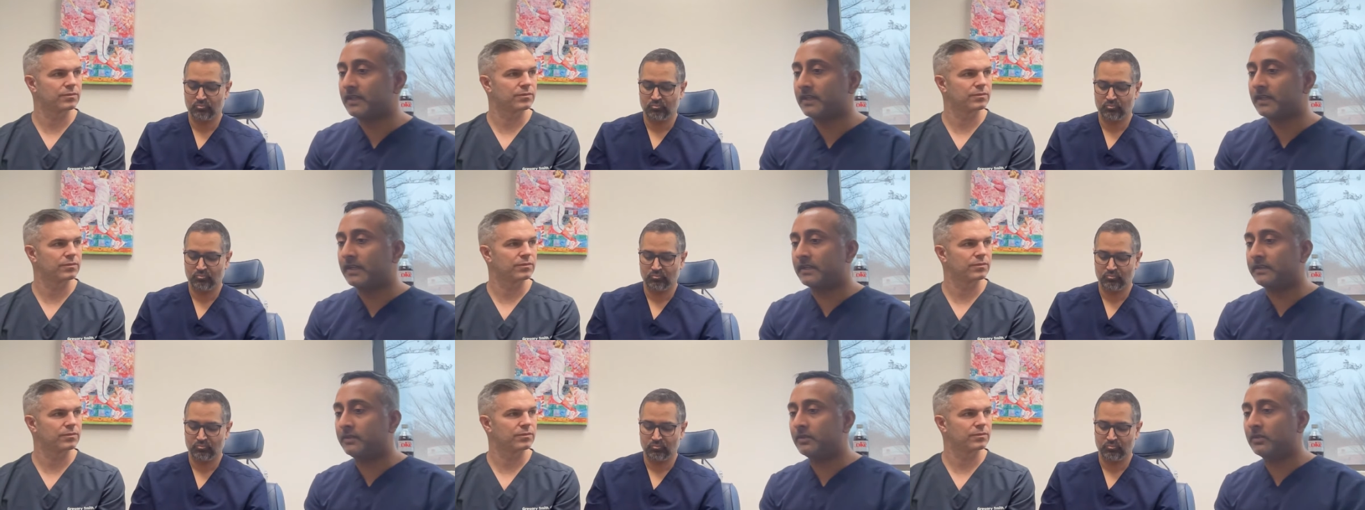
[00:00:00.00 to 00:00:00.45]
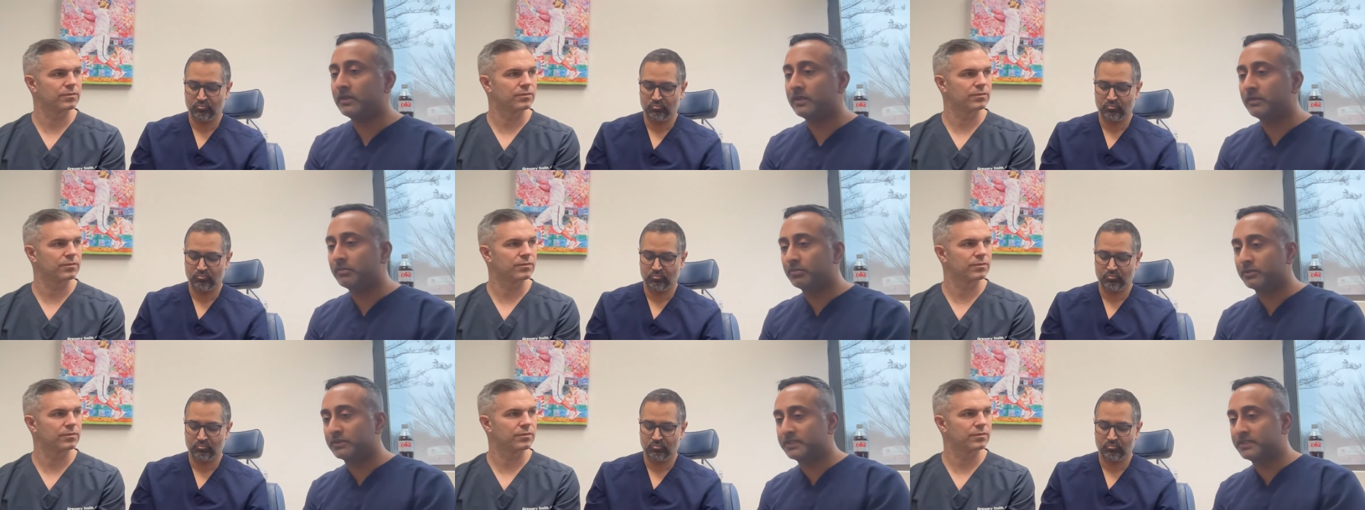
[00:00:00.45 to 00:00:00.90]
Speaker 1: and the only
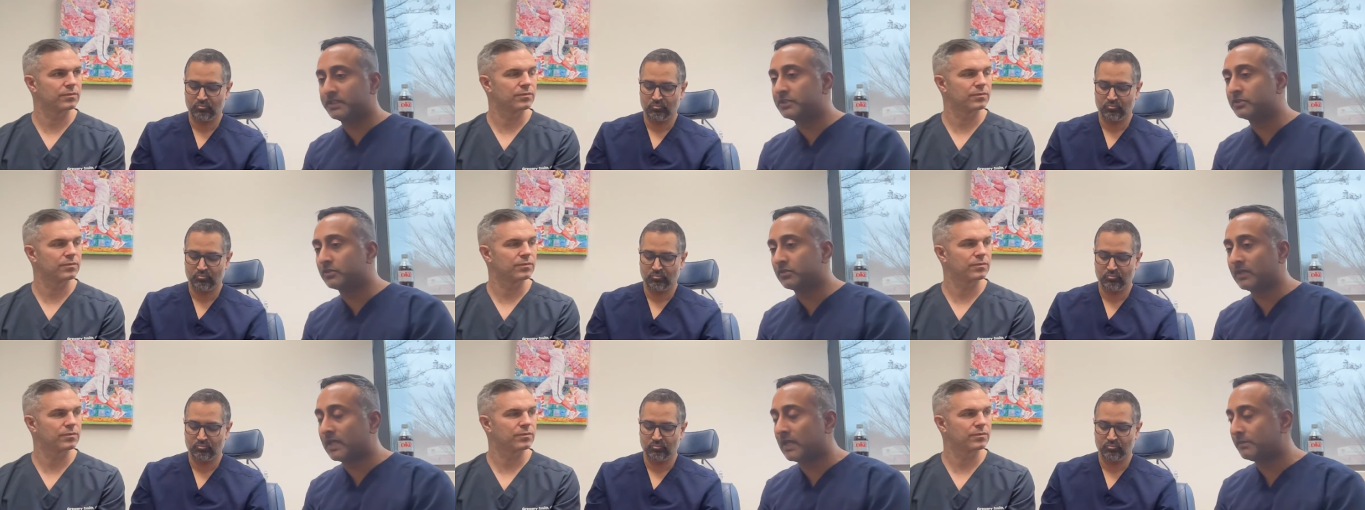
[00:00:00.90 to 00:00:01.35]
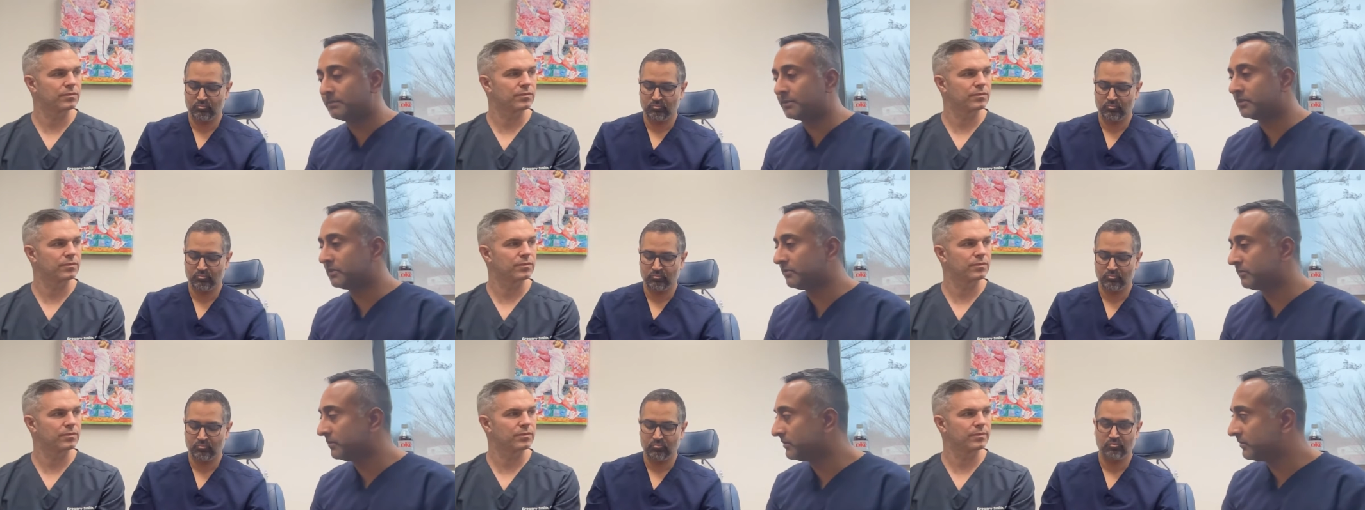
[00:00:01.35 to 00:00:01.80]
procedural
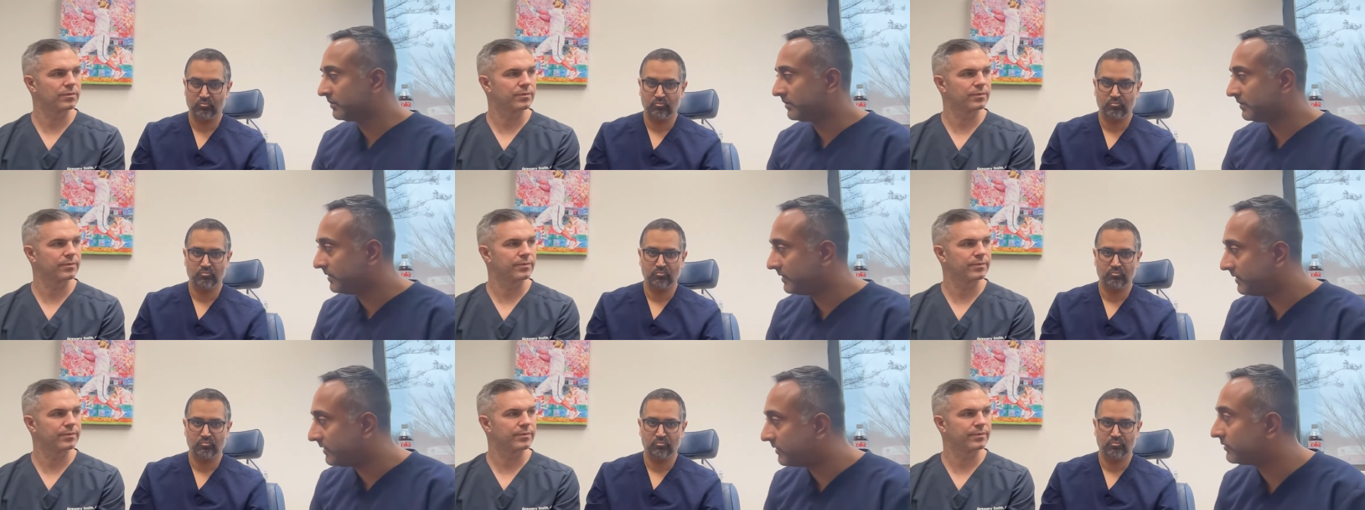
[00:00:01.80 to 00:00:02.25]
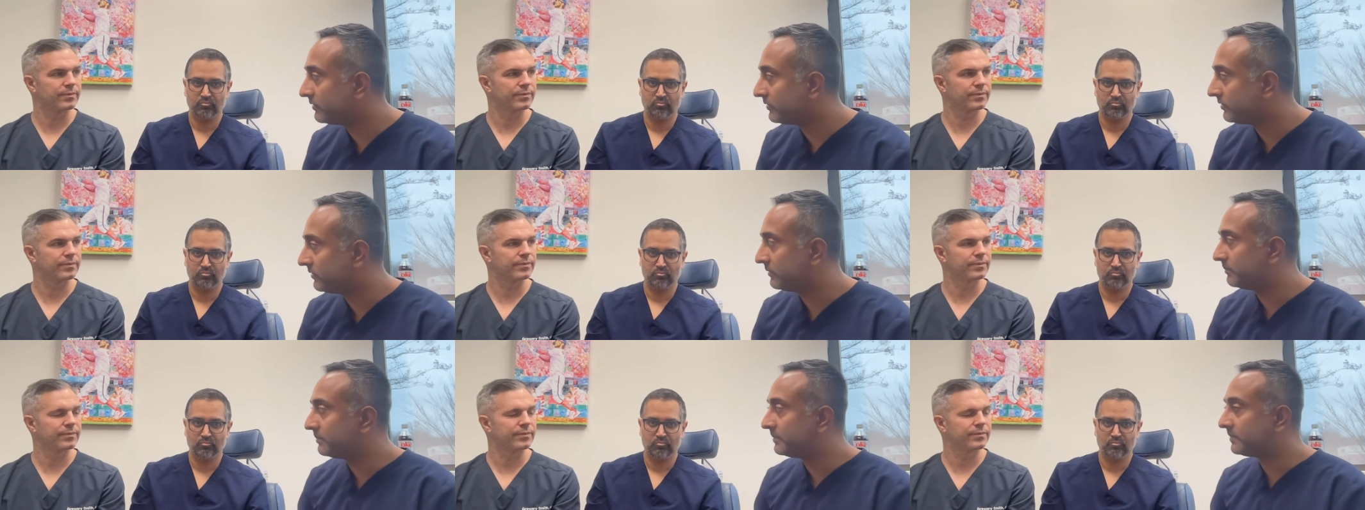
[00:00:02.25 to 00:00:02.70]
option was really ear
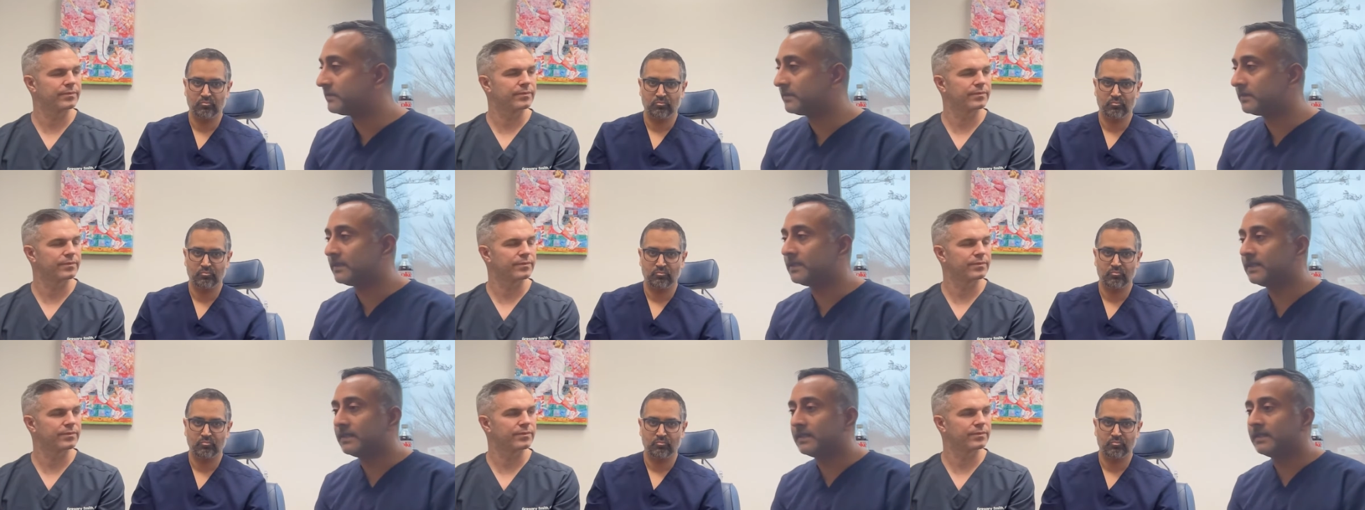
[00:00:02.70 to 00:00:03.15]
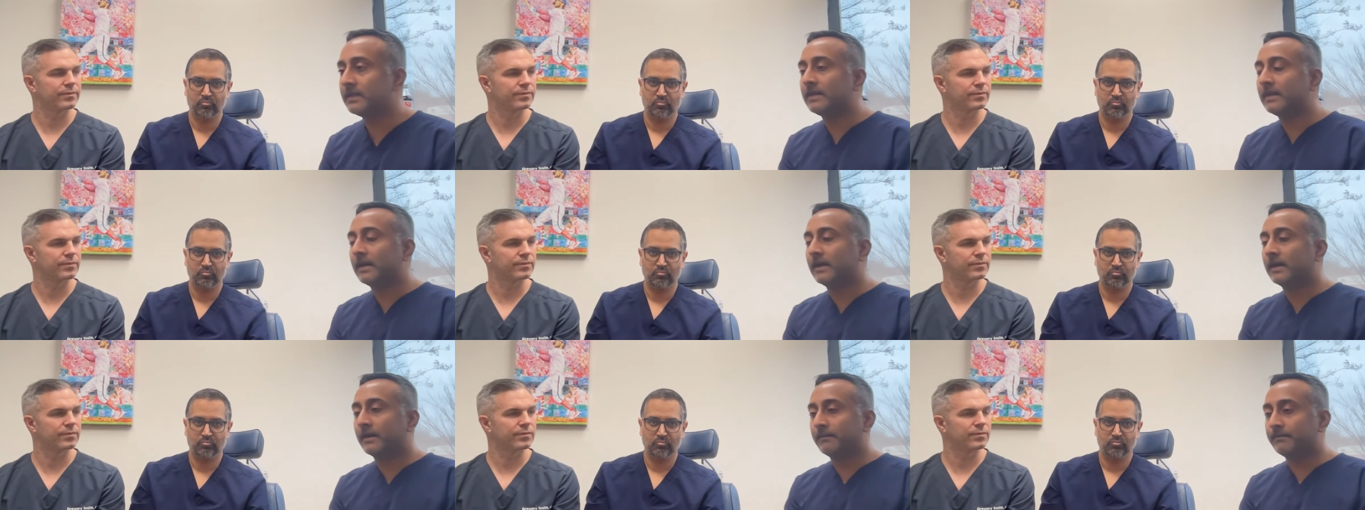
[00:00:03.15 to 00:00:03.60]
tubes.
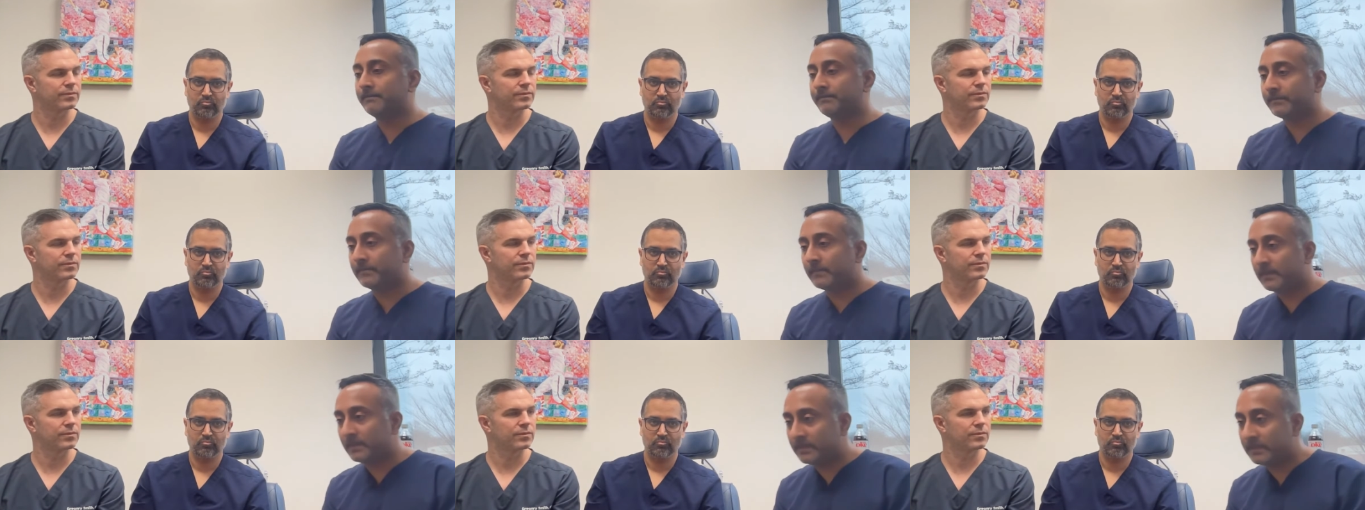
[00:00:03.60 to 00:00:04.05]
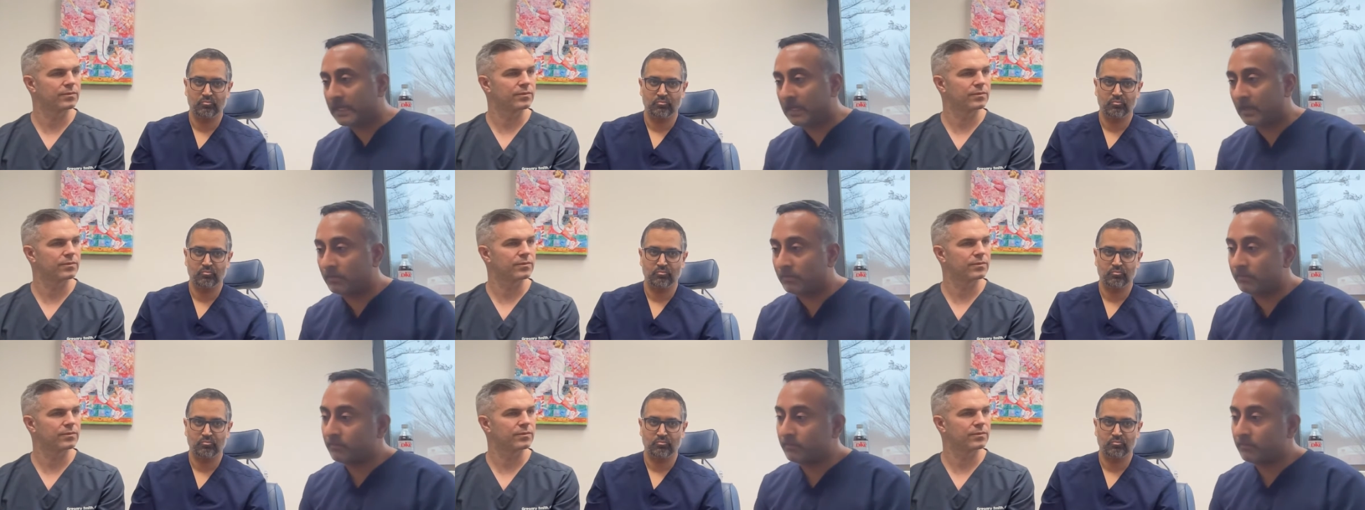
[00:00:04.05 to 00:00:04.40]
Um, now,